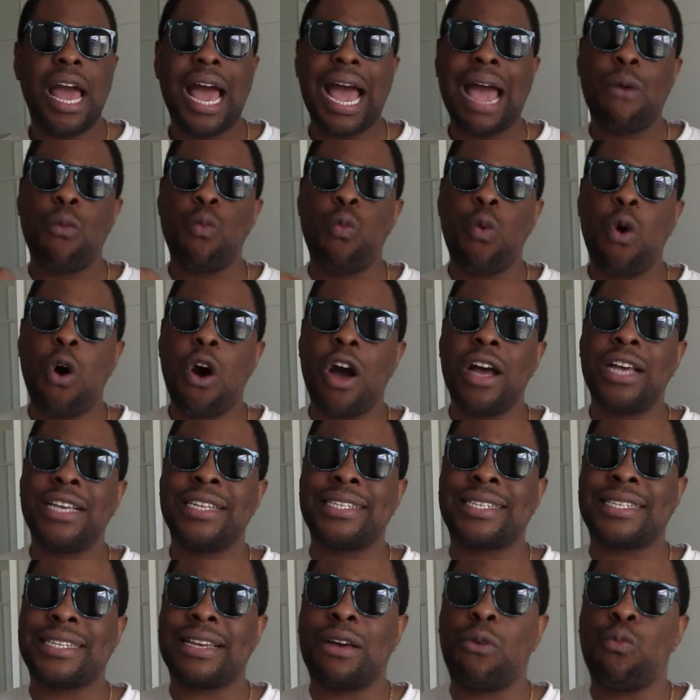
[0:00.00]
And what
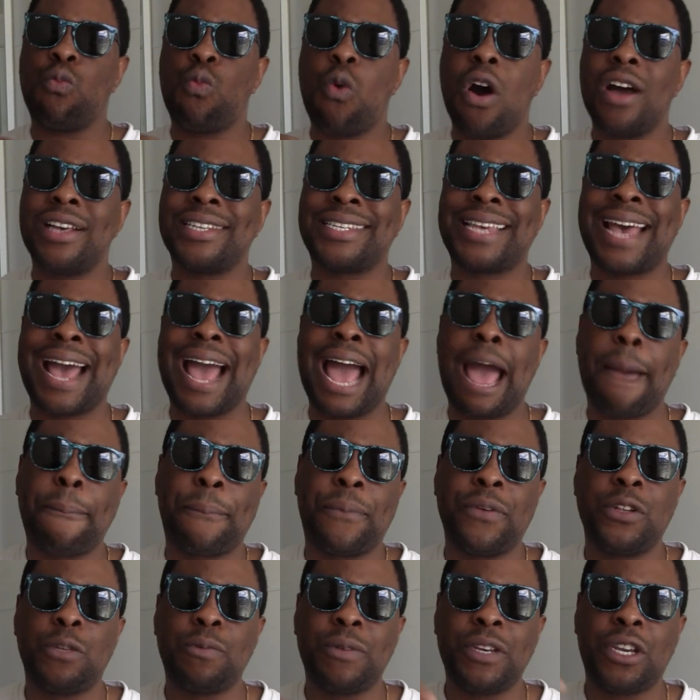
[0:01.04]
has what has
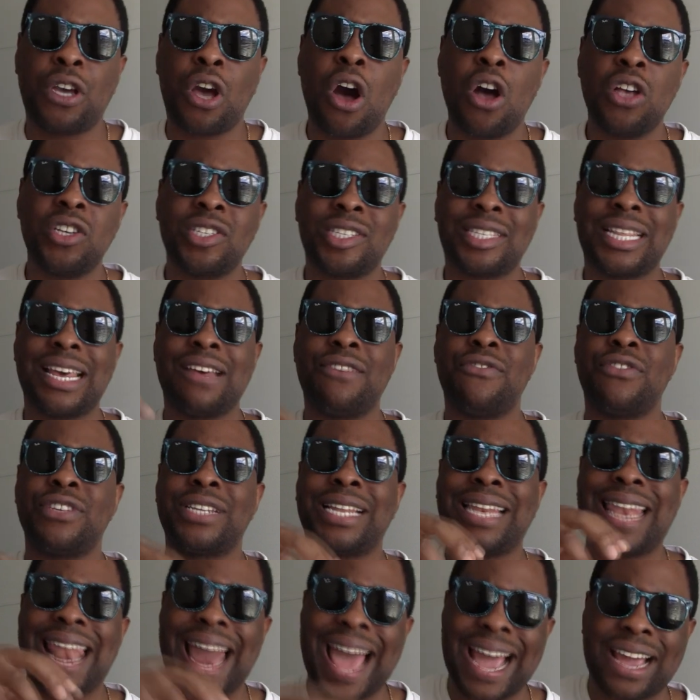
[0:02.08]
happened, because there was a
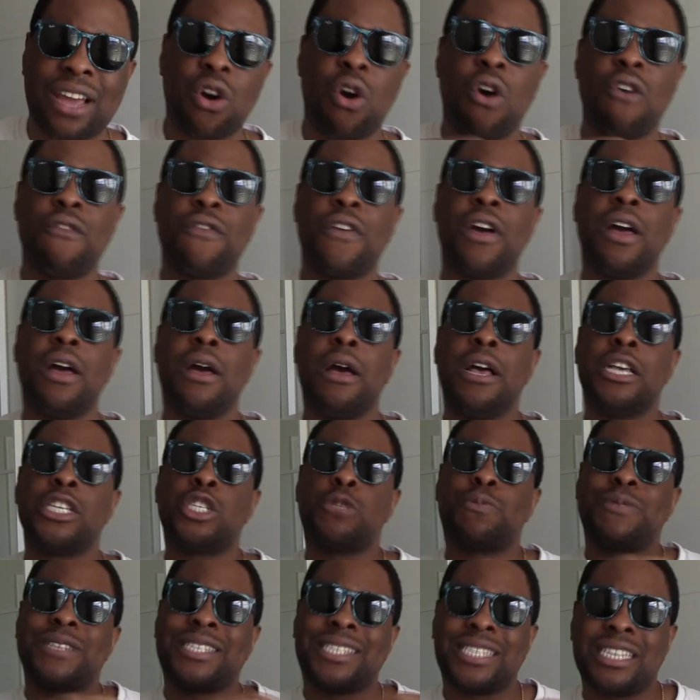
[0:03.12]
lack of
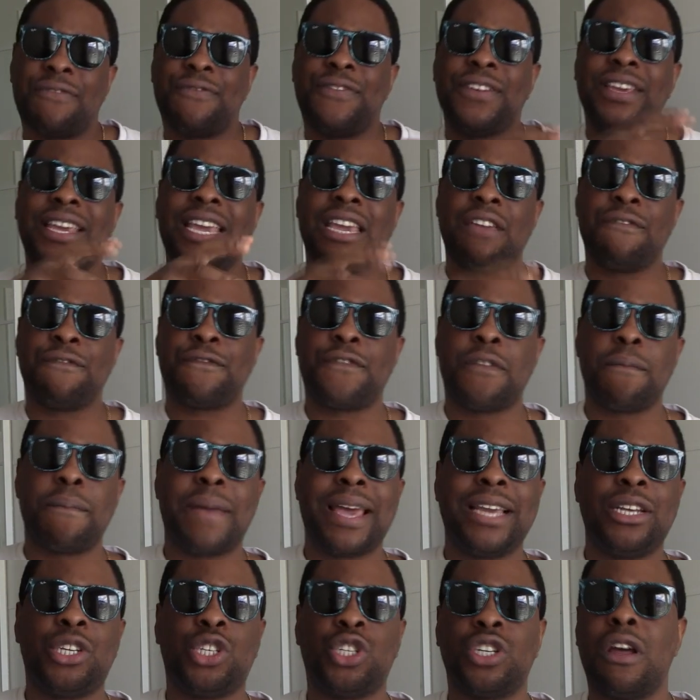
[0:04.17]
specific
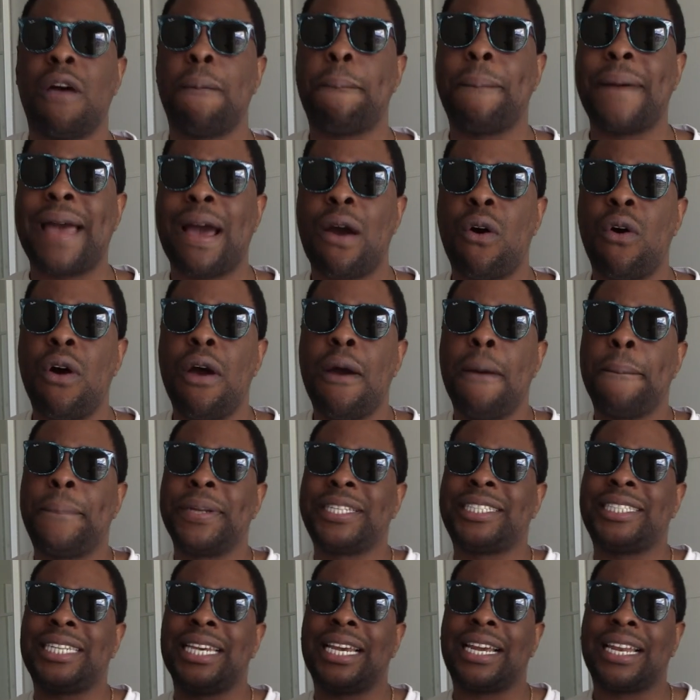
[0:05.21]
information about
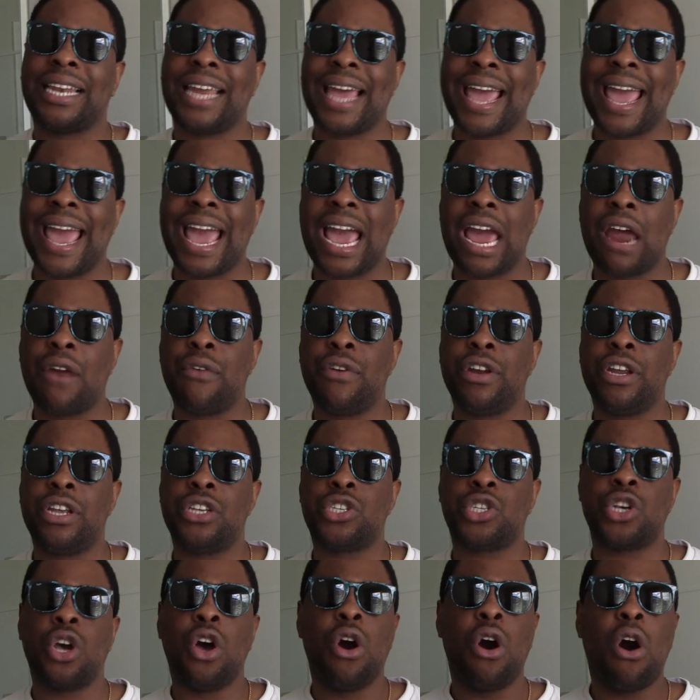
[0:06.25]
particular
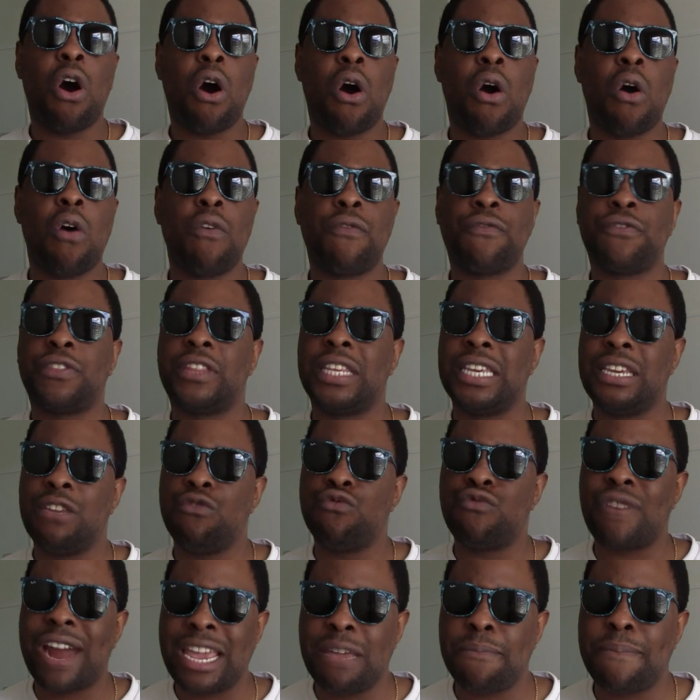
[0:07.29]
areas of the
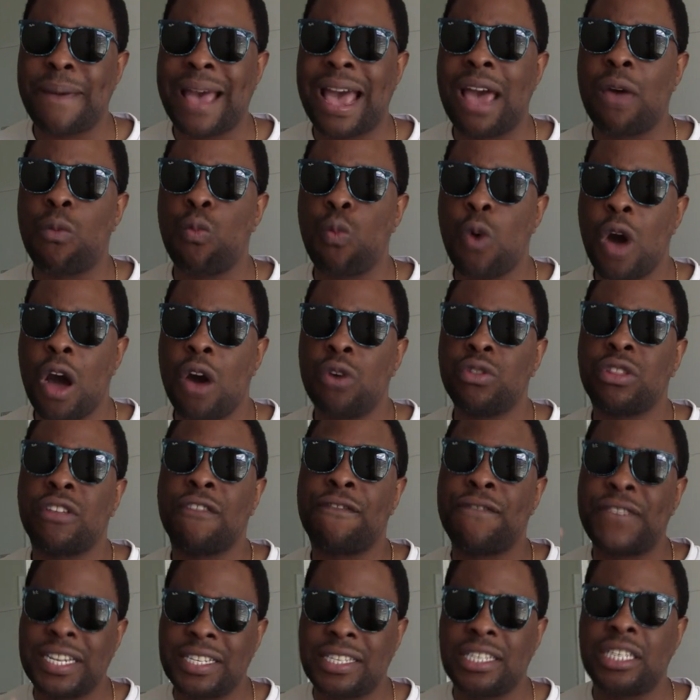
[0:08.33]
Ray-Ban world, the
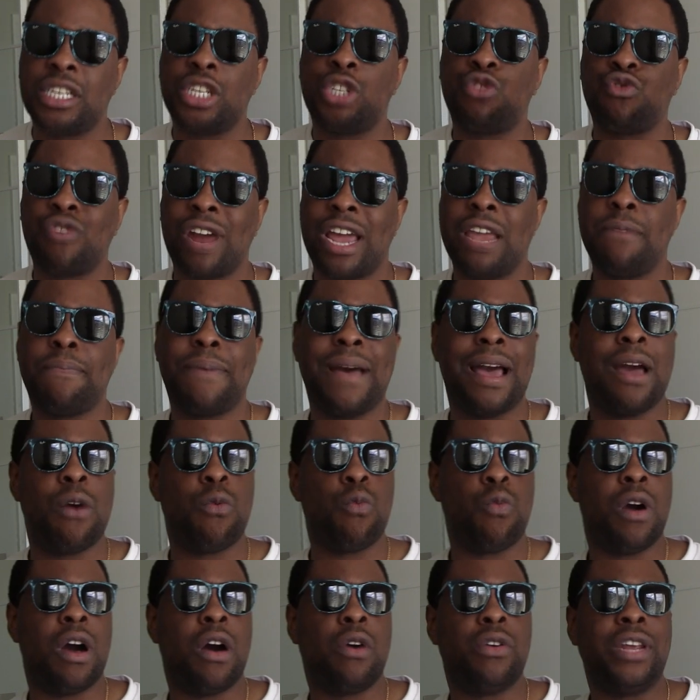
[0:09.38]
vintage
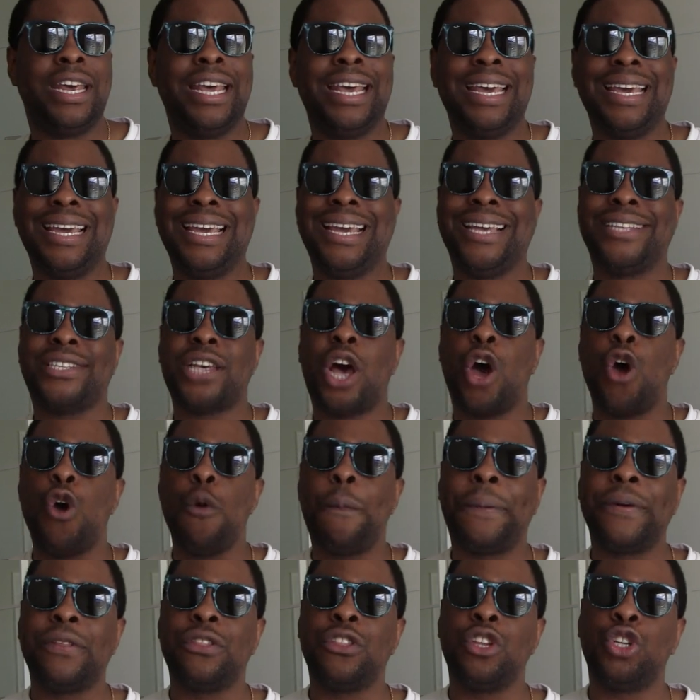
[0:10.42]
Ray-Ban world, is
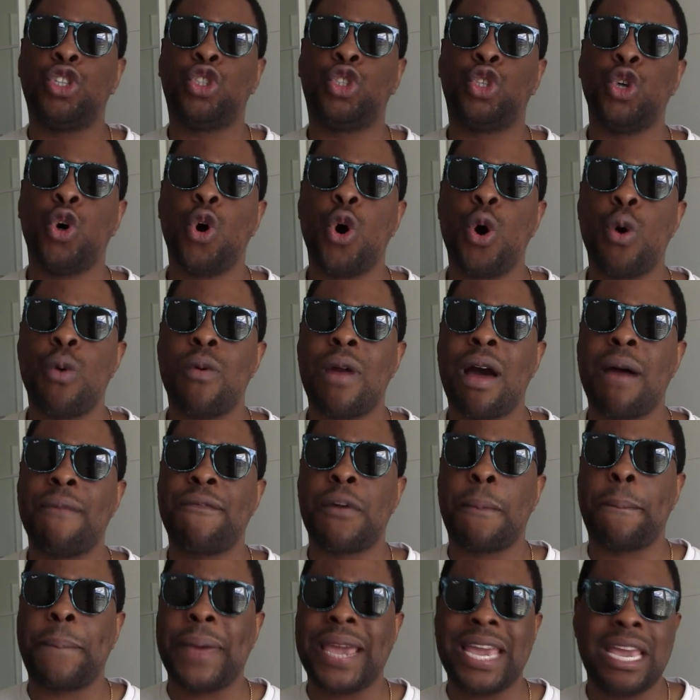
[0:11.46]
open the door up
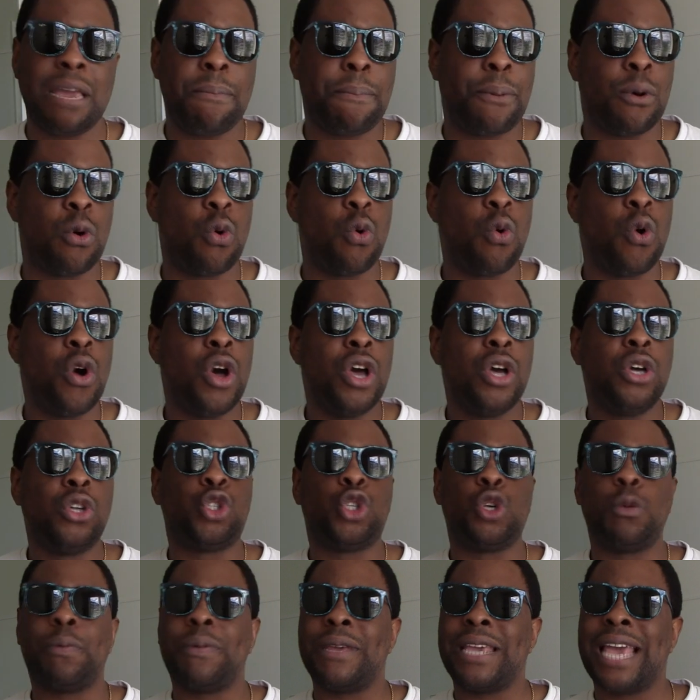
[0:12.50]
for people
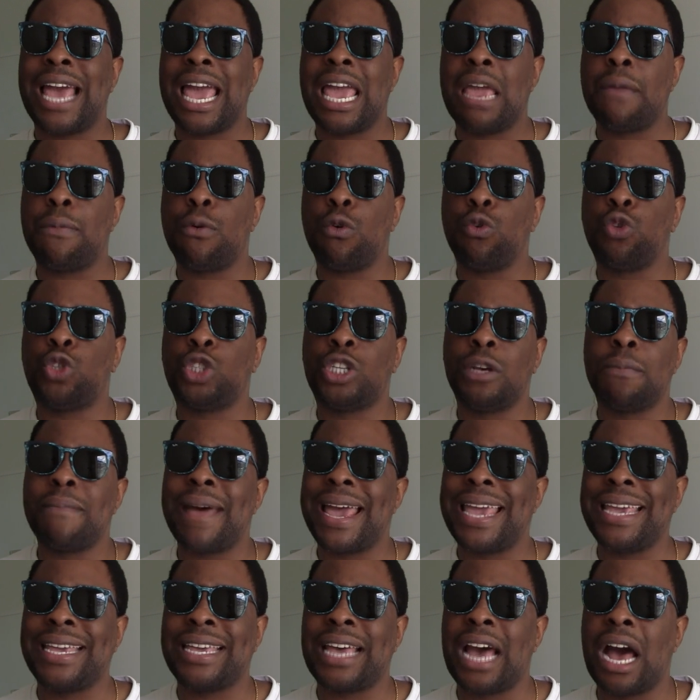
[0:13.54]
to be able to
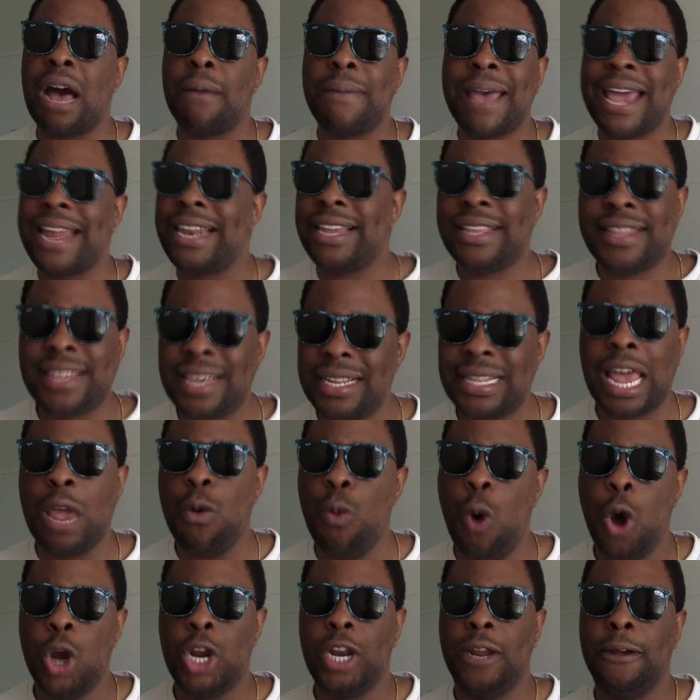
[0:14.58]
make up anything they
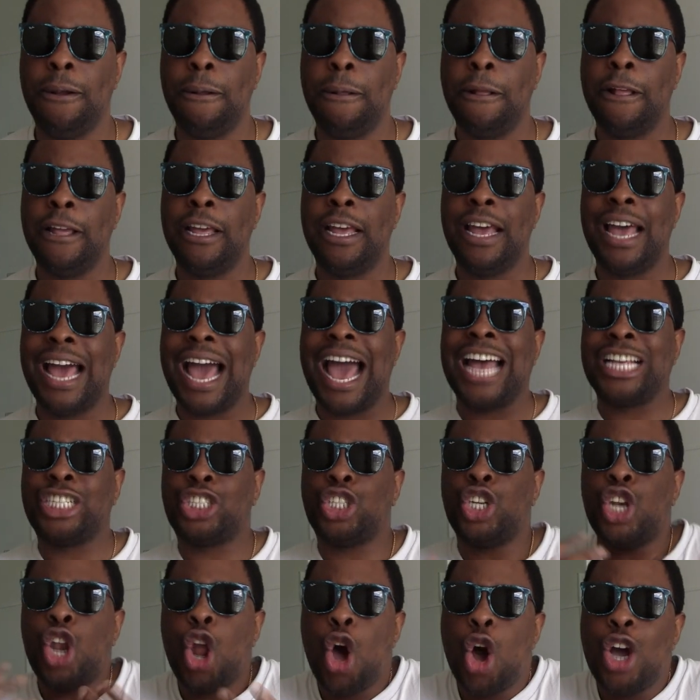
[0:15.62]
want.
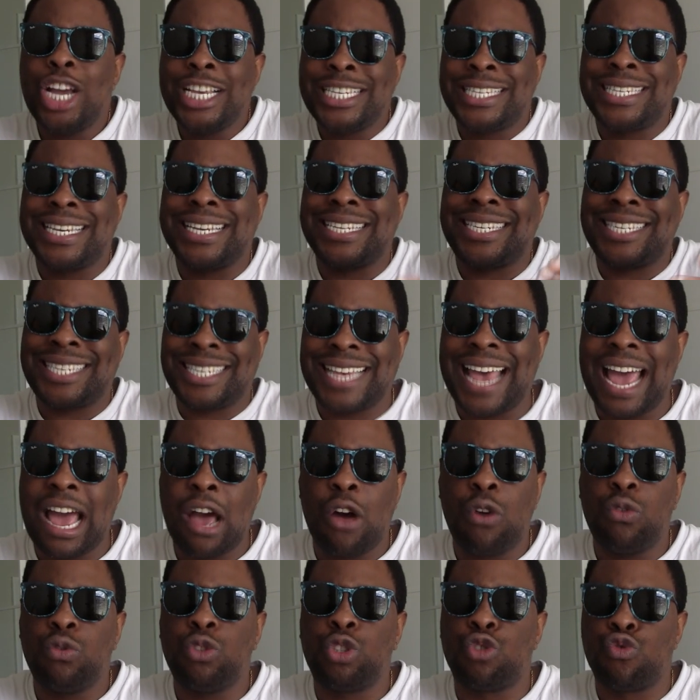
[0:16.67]
As long as it
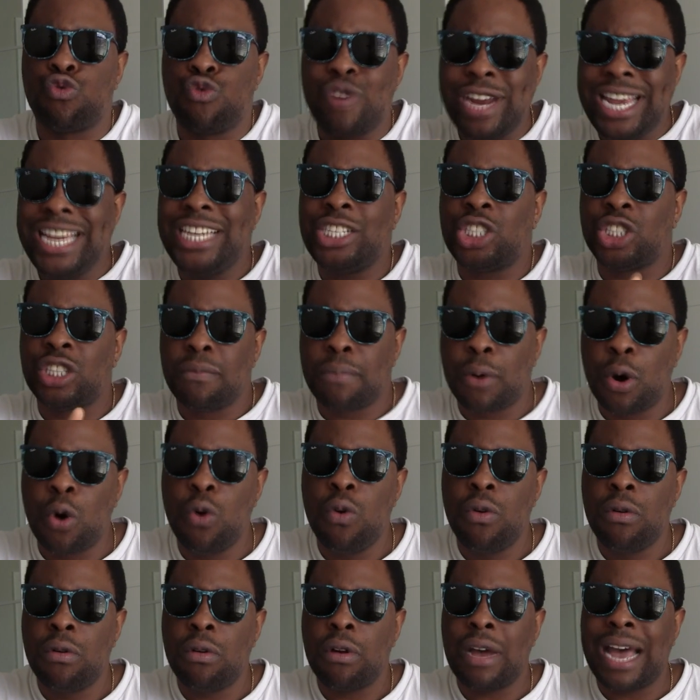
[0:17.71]
sounds reasonable